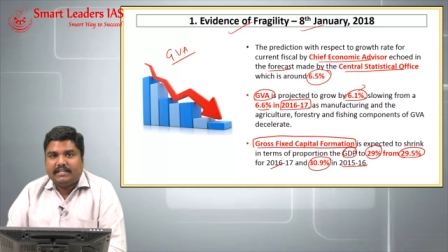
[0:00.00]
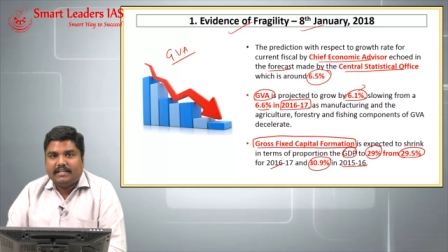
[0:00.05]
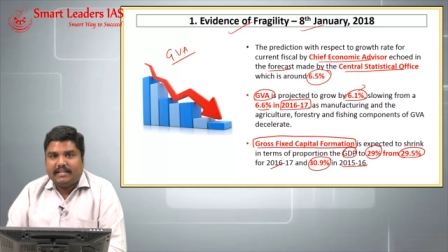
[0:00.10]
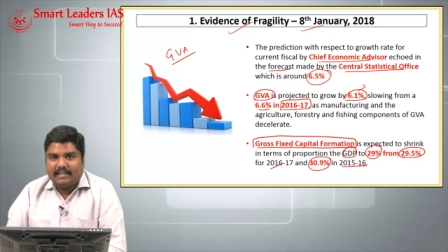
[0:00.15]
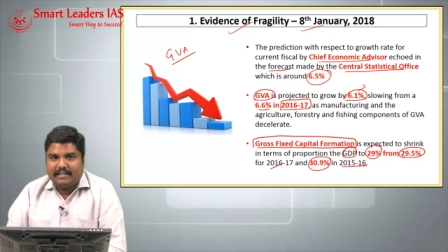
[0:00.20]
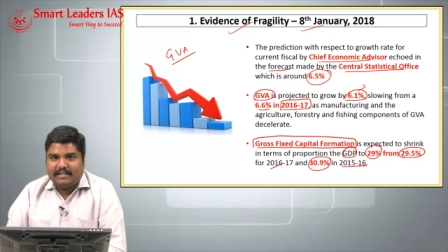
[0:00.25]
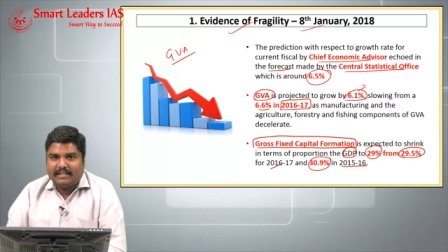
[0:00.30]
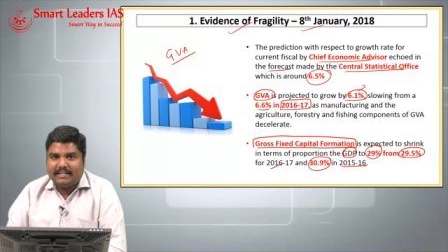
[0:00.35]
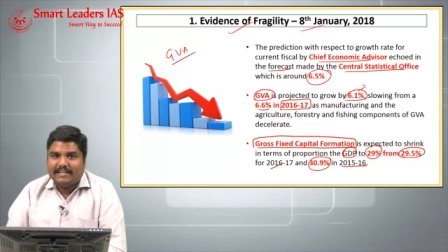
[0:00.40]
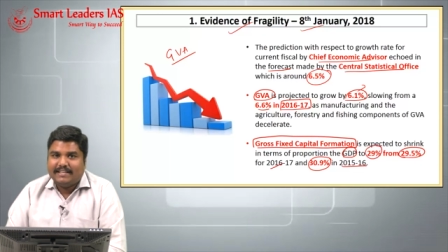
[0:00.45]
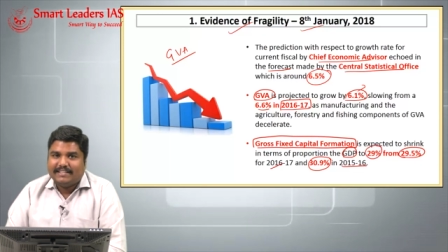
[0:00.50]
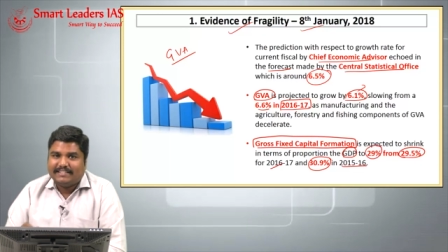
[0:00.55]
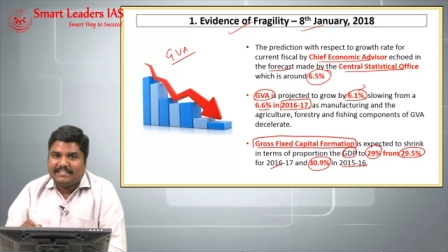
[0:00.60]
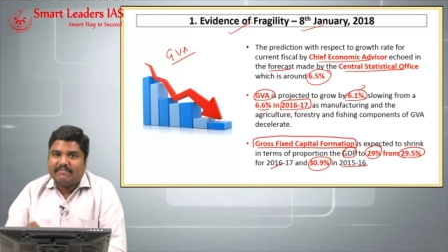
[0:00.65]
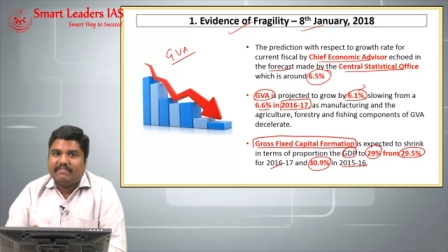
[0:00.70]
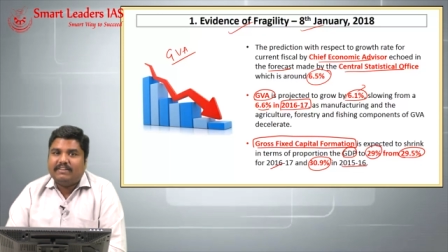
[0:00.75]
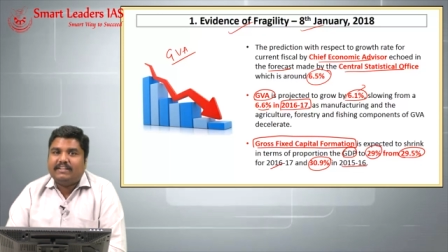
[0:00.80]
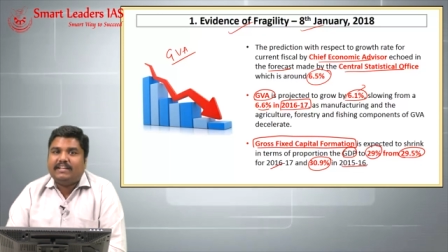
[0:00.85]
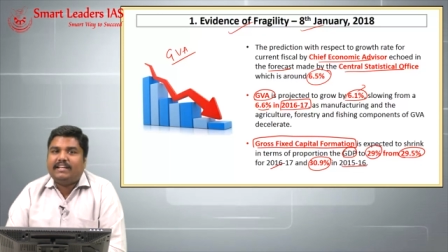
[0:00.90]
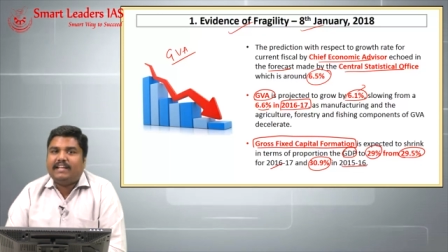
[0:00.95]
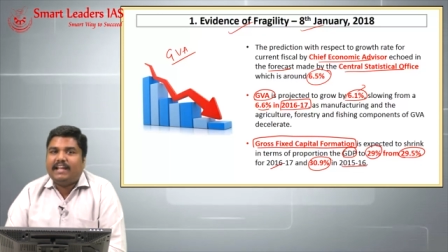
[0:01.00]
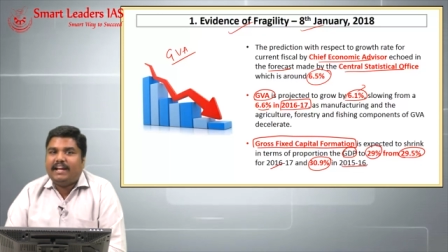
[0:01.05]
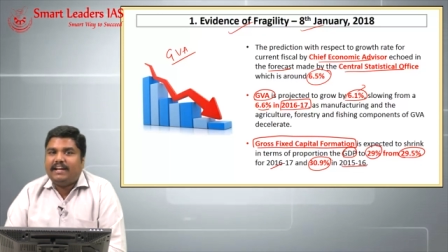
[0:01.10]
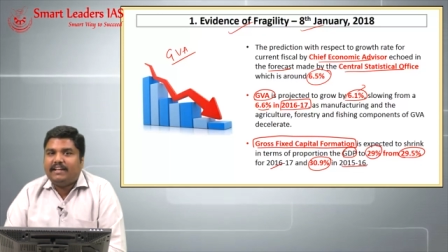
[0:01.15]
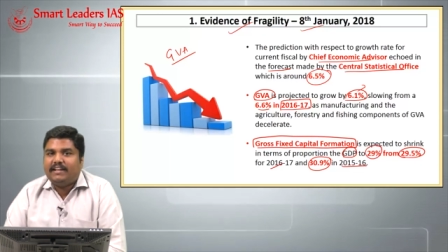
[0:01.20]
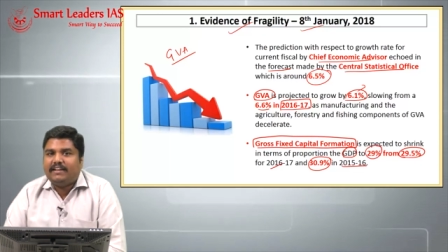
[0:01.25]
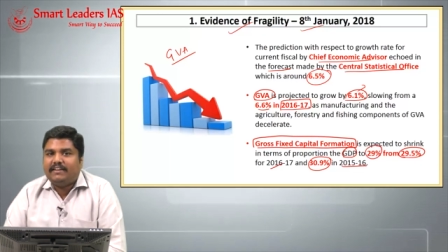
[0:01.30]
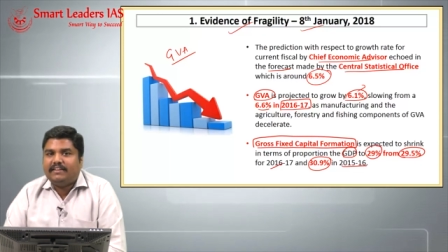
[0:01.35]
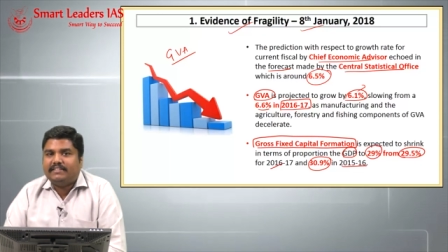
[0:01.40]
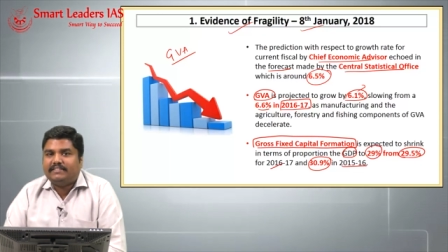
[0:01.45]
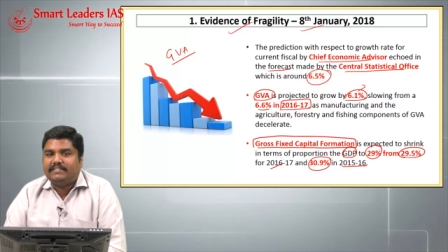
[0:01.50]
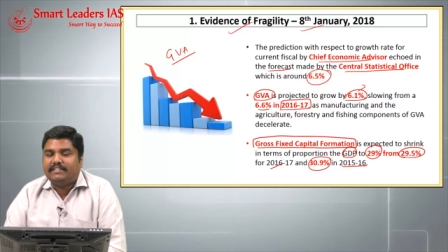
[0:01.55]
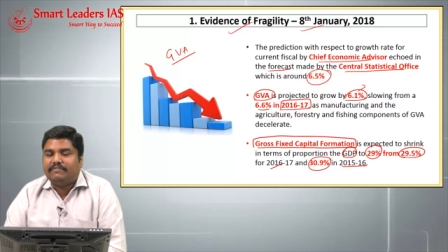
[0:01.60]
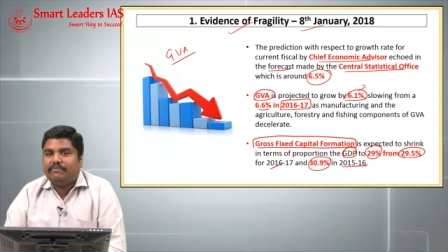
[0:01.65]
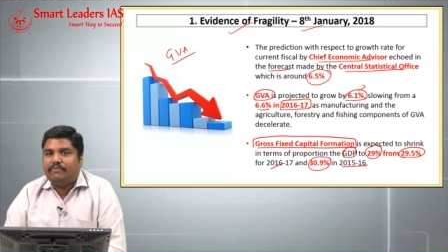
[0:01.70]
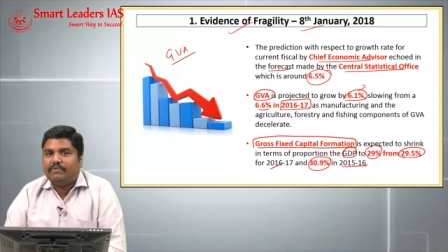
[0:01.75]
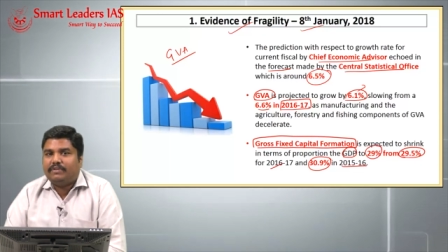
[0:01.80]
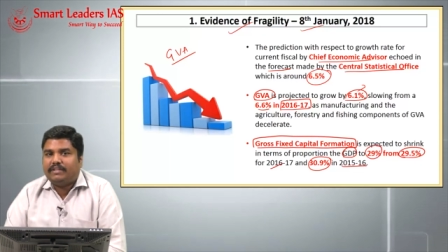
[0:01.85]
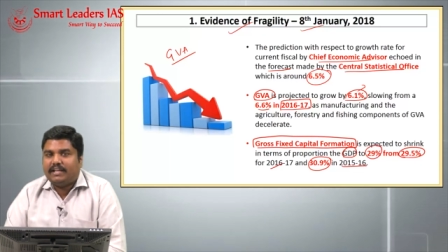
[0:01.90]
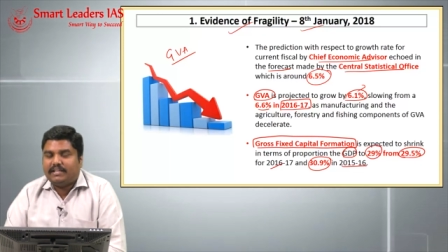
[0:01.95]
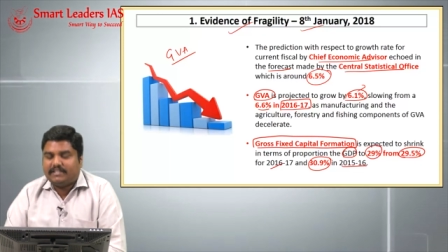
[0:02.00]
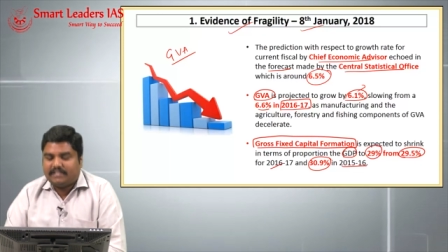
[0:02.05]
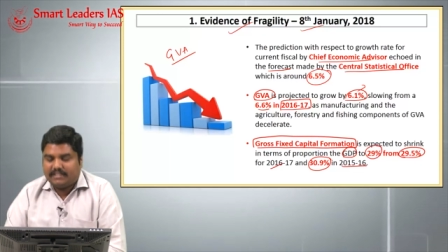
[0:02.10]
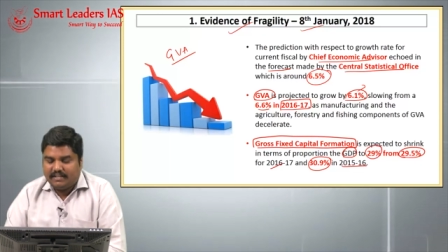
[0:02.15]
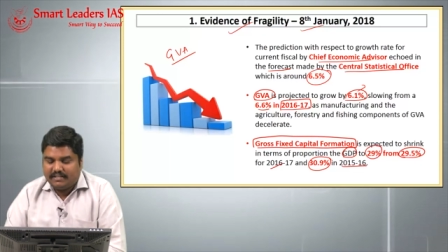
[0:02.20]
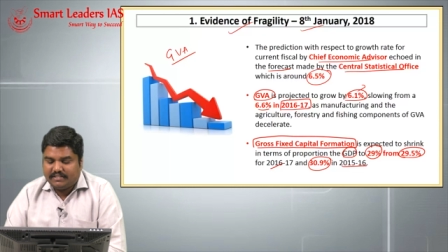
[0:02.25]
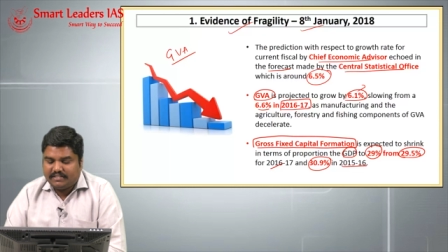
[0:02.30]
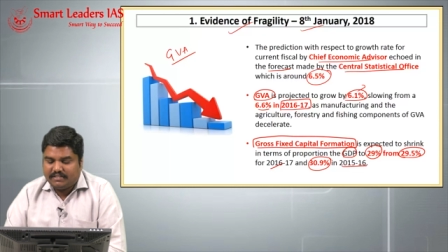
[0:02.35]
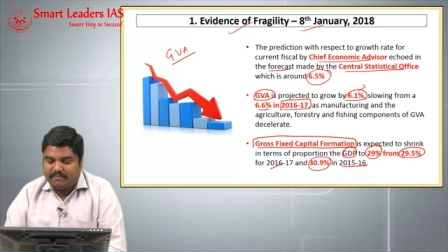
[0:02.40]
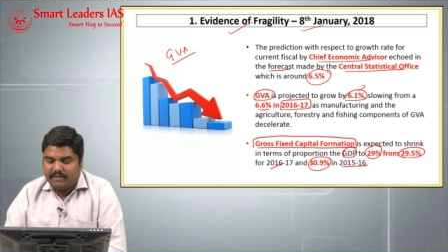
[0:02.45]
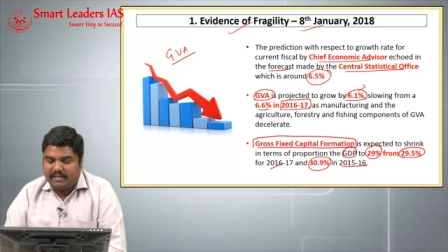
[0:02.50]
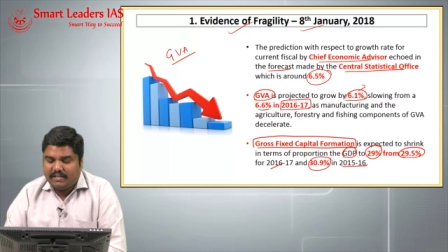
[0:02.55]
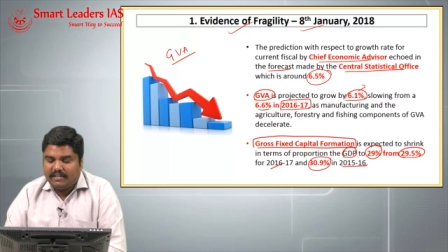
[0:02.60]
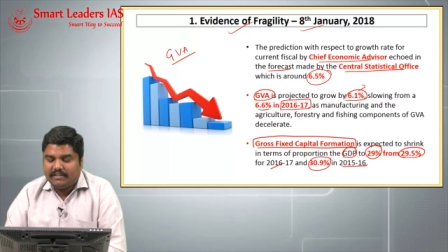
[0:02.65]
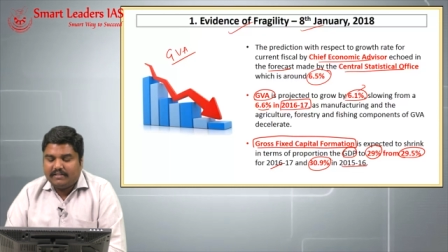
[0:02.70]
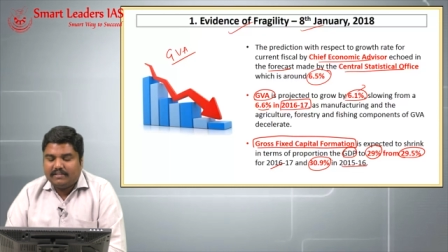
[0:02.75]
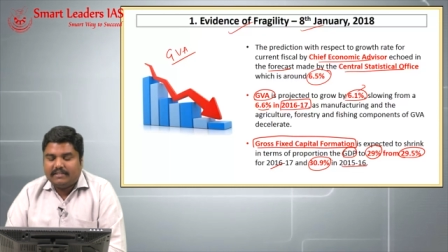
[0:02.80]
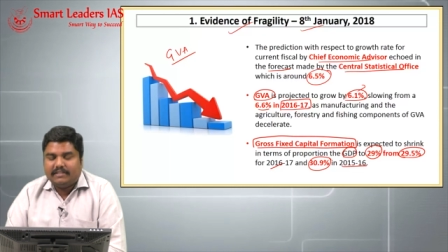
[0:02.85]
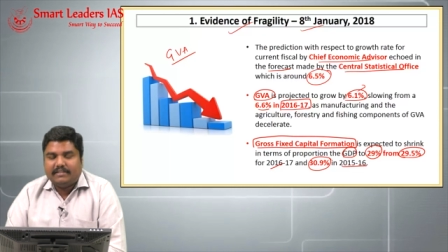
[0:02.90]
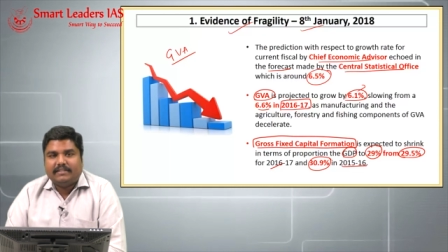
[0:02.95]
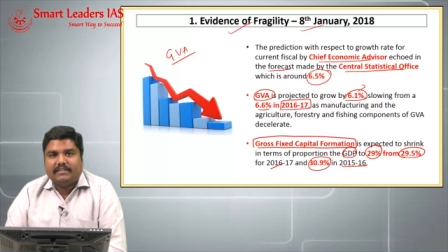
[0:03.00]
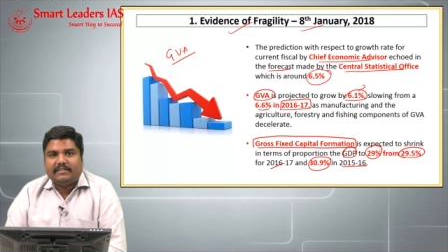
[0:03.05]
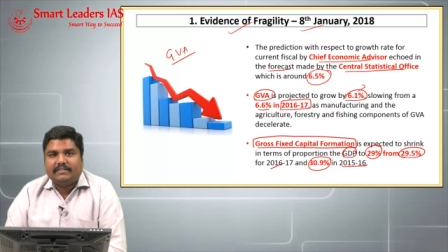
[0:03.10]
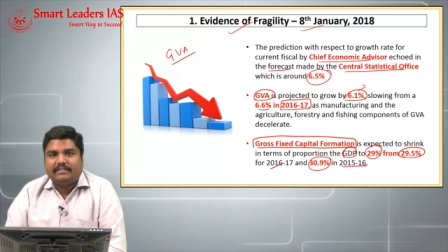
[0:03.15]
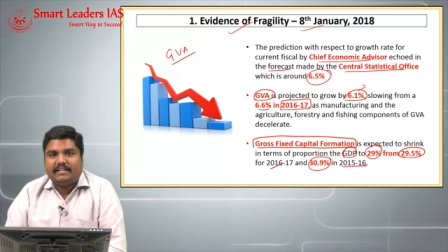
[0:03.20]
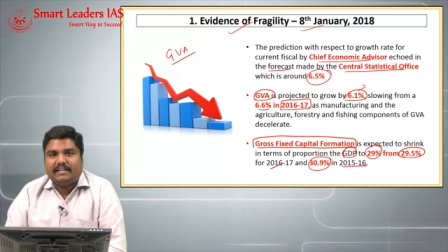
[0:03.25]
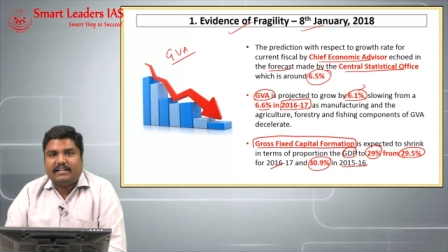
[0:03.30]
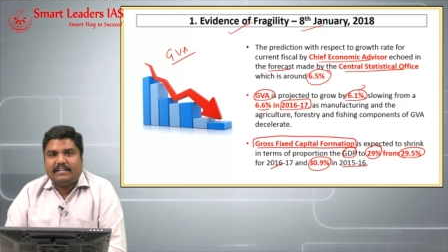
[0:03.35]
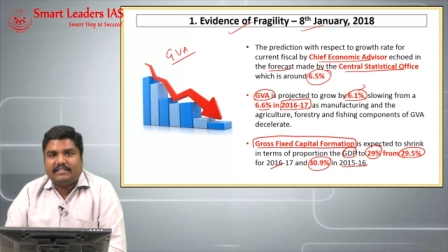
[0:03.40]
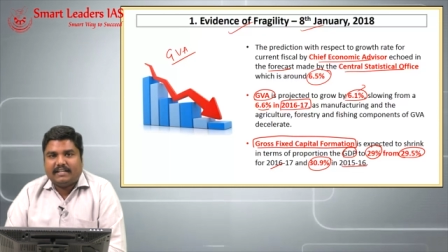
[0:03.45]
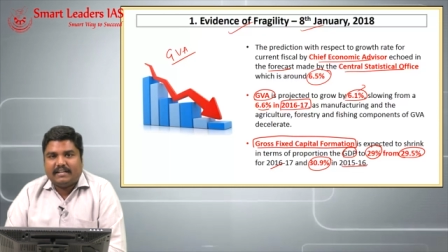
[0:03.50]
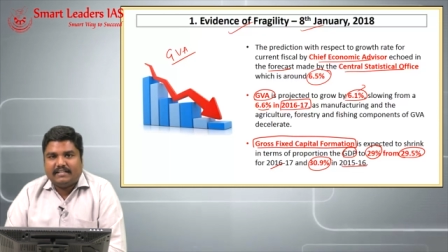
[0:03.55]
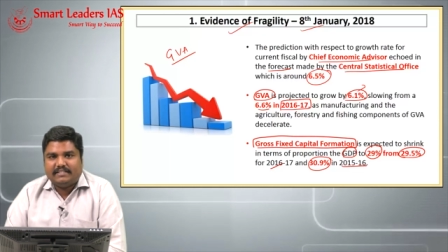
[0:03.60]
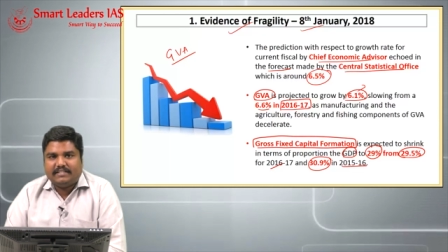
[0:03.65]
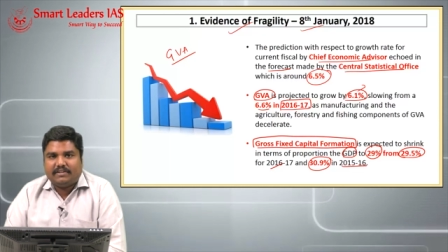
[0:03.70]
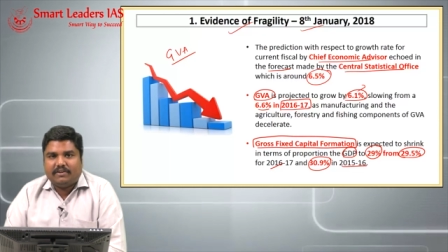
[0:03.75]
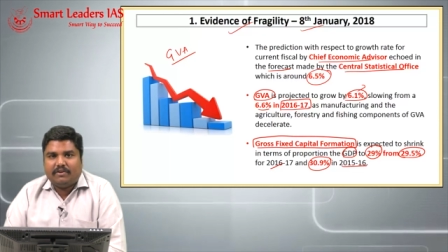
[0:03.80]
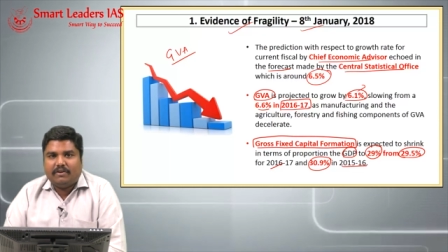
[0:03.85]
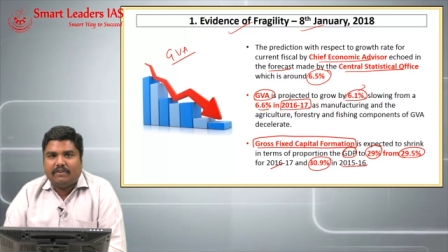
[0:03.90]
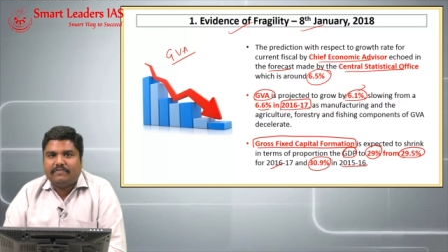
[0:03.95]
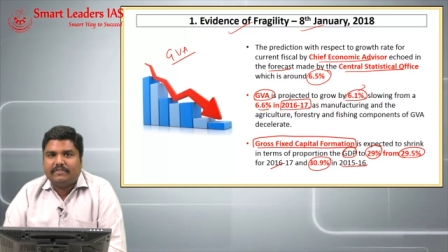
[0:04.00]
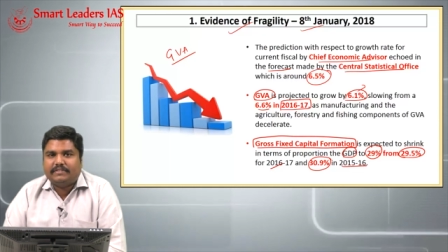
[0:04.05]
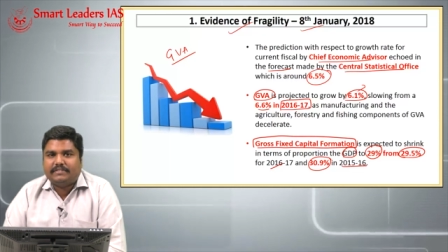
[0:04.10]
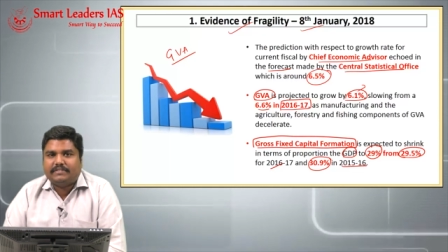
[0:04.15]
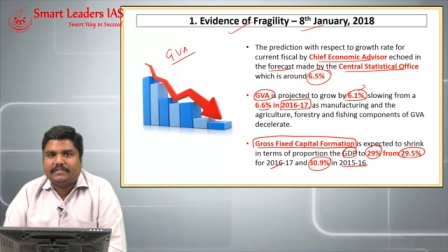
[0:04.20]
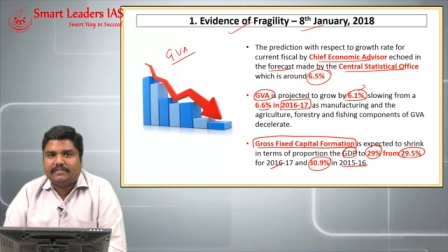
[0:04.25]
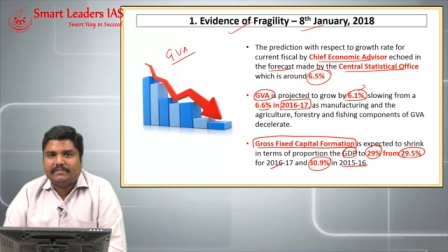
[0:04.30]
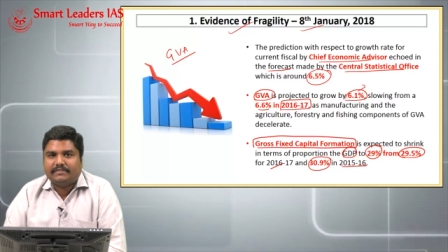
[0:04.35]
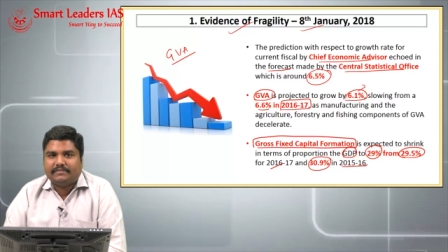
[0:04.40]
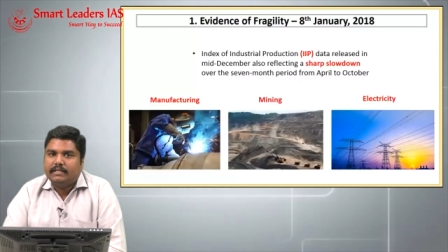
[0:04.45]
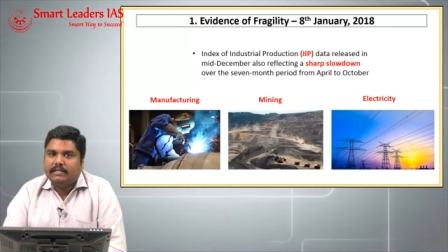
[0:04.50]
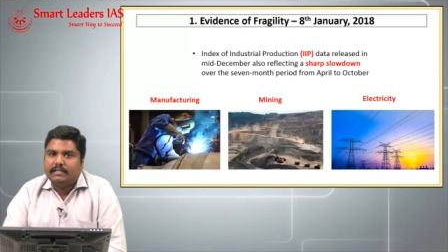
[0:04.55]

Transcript: in 17-18 is the forecast released by Central Statistical Office.